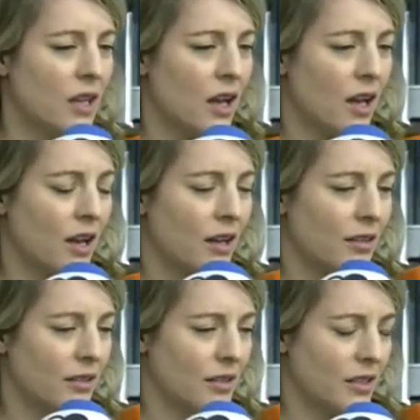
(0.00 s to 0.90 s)

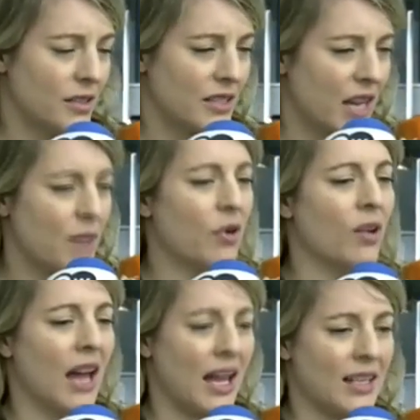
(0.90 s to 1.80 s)
the
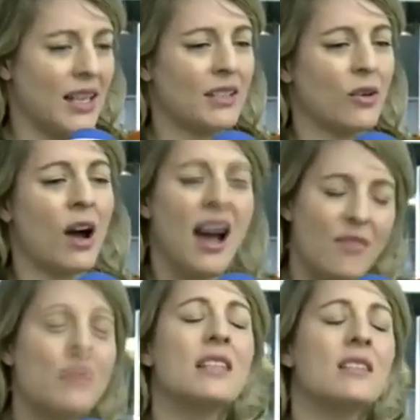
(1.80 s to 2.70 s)
table at NATO
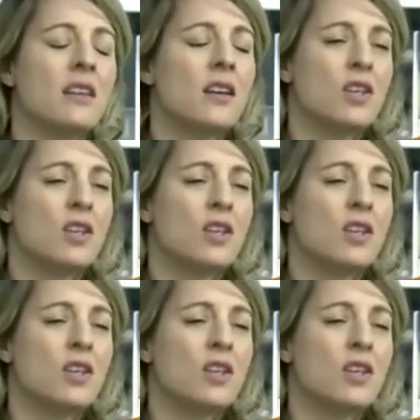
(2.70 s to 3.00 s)
have been